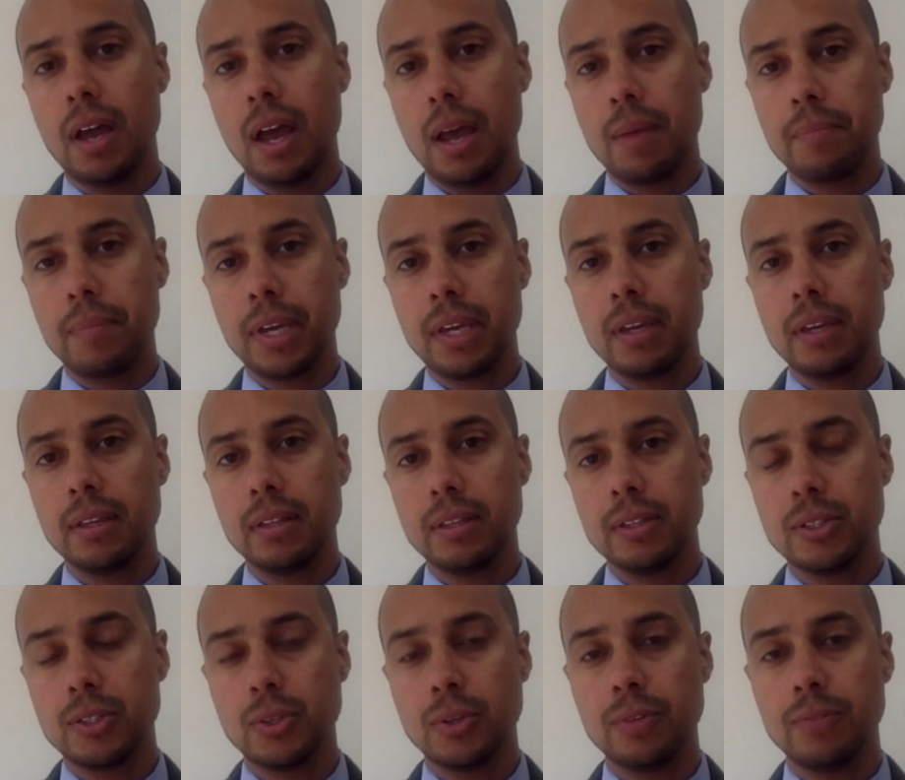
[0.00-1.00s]
I'm making
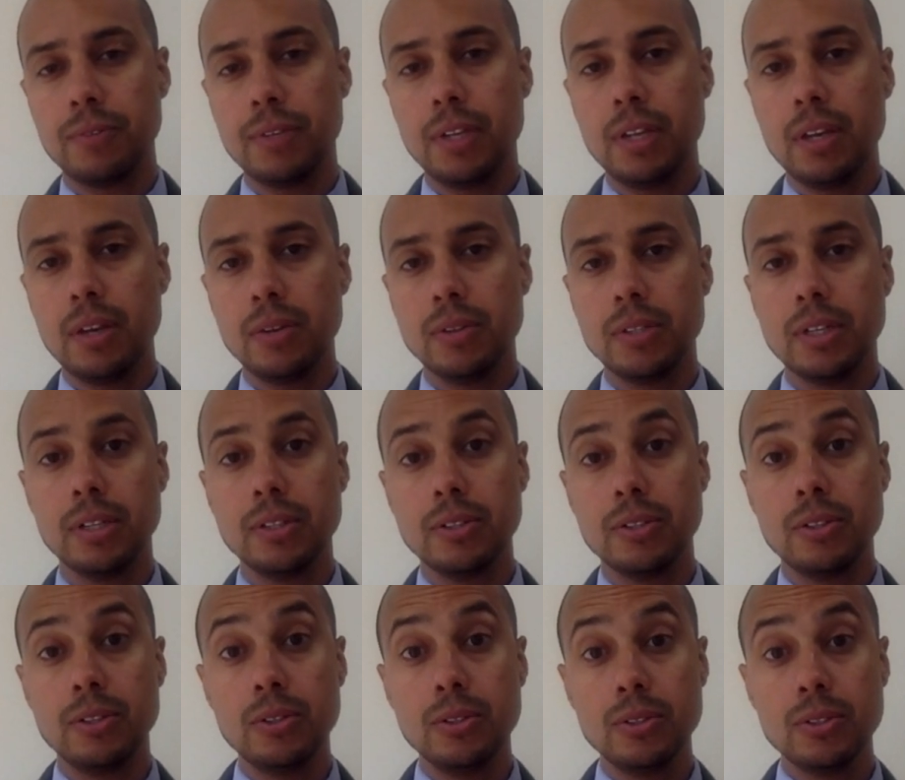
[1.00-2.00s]
this short video to
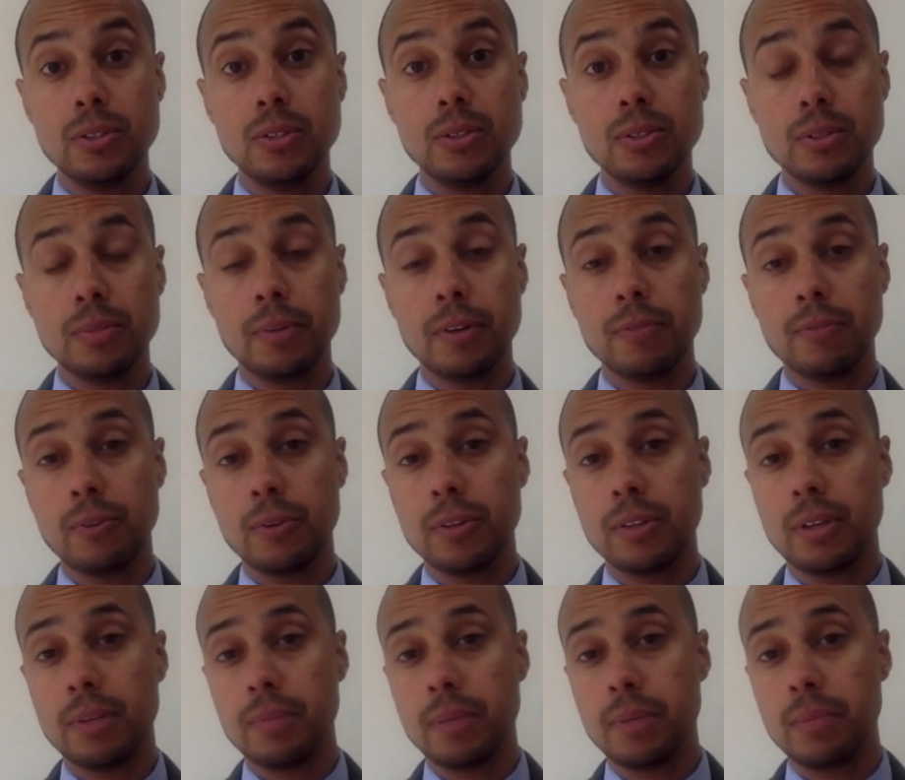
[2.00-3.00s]
introduce you to my
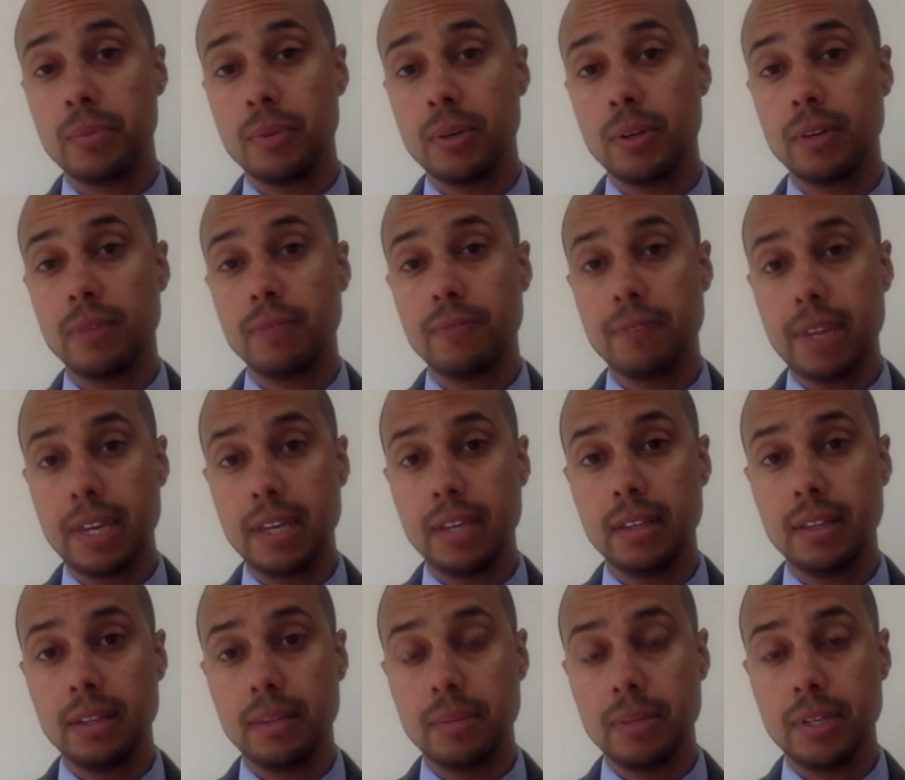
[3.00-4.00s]
forthcoming book,
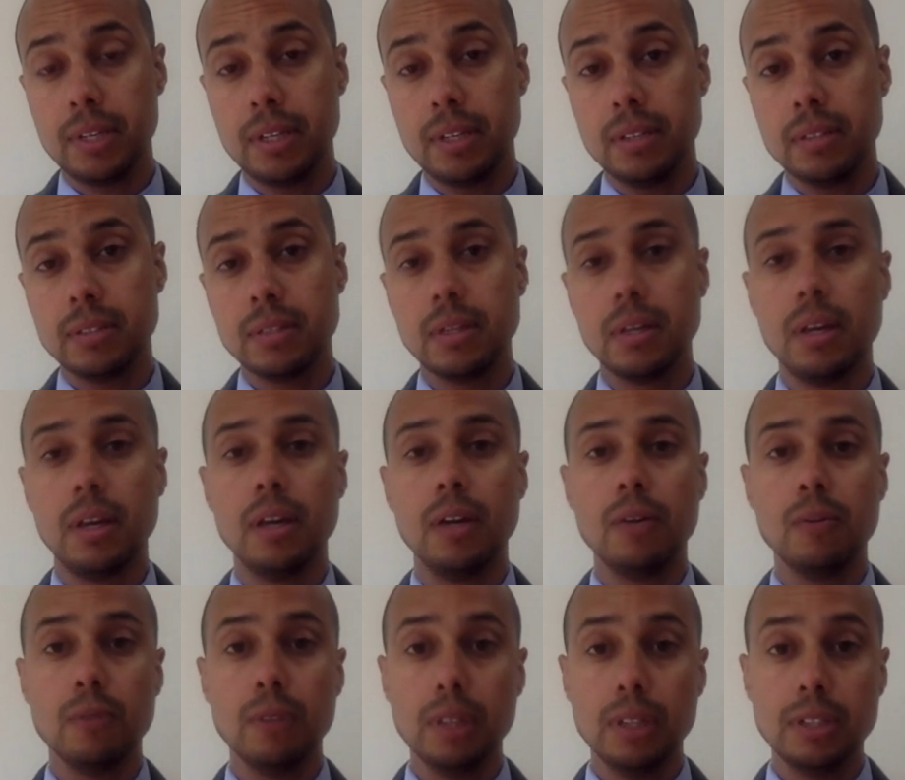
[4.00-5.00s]
Faking Liberties,
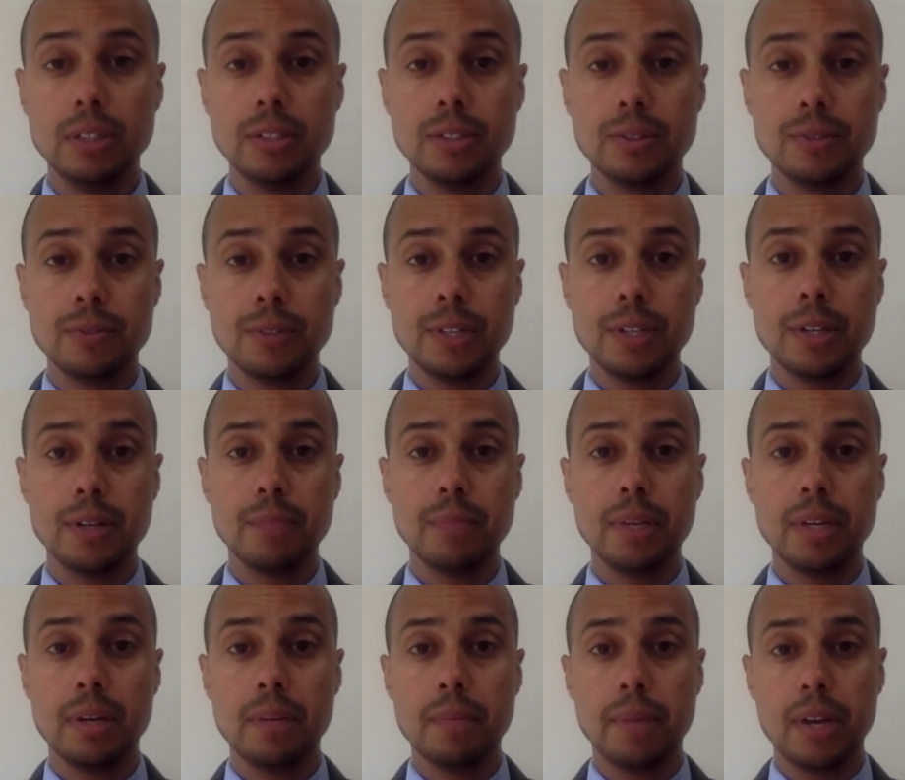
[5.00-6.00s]
Religious Freedom
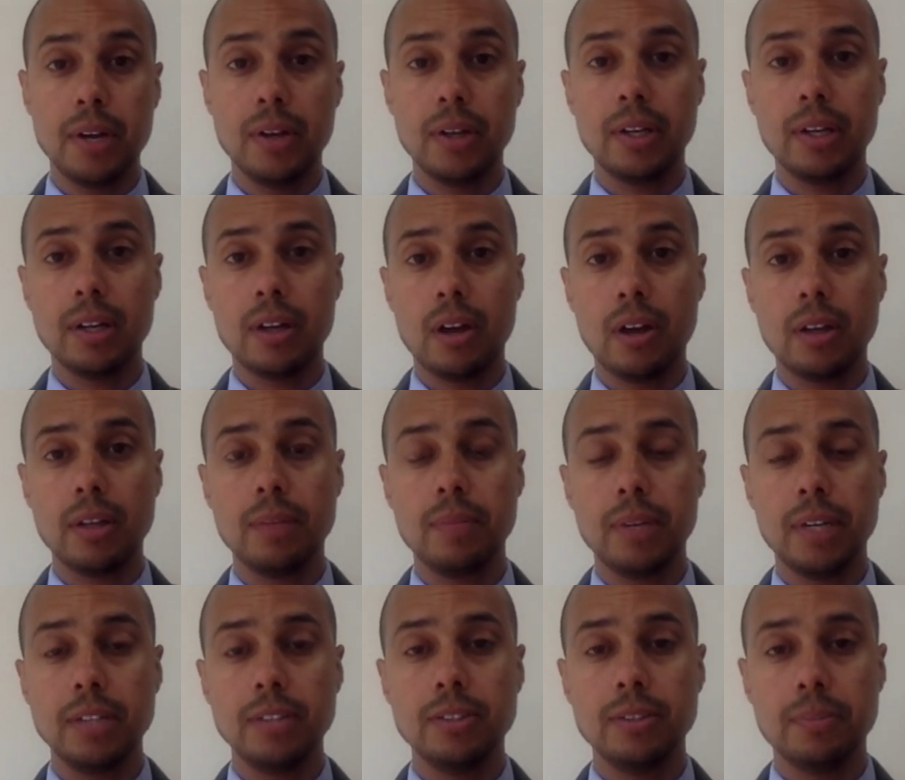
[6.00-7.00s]
in
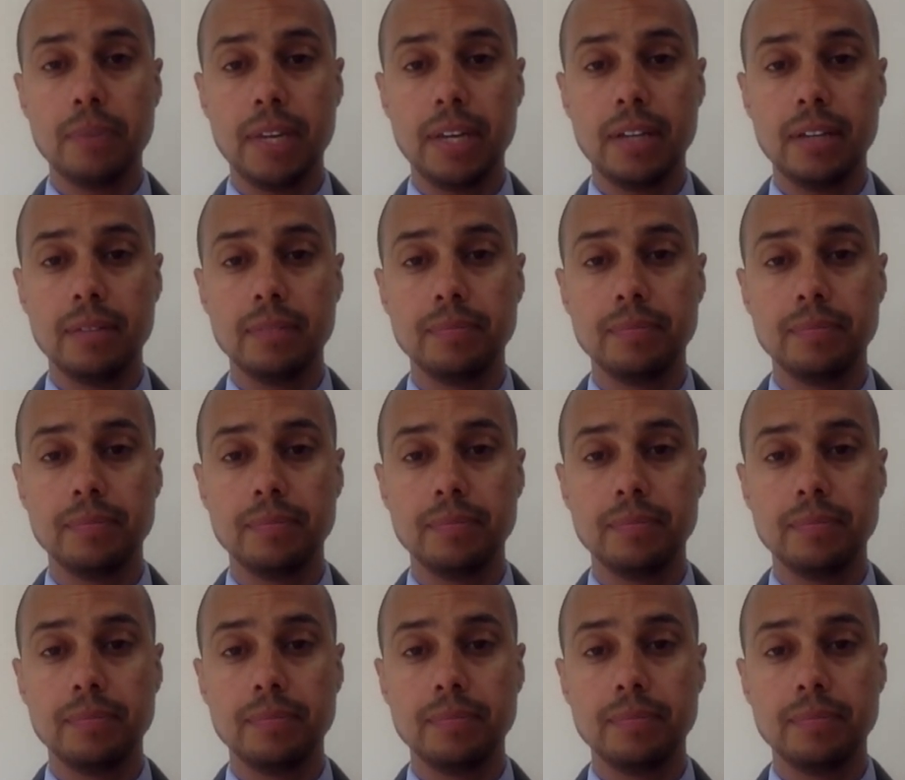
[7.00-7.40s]
American-Occupied Japan.